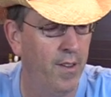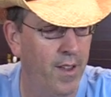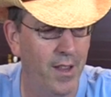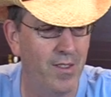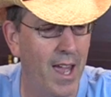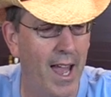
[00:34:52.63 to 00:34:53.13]

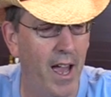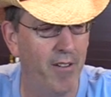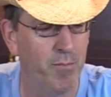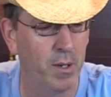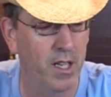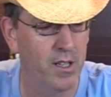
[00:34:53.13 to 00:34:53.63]
that they
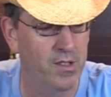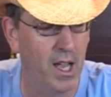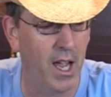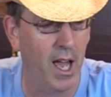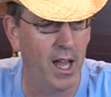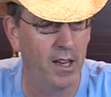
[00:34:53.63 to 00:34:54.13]
have, because
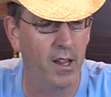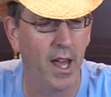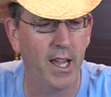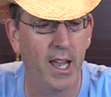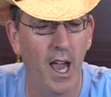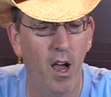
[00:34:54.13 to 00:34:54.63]
I, I
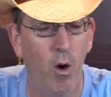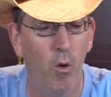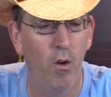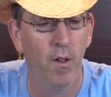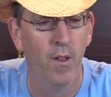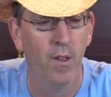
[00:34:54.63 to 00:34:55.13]
like
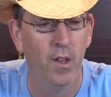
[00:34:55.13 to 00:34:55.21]
how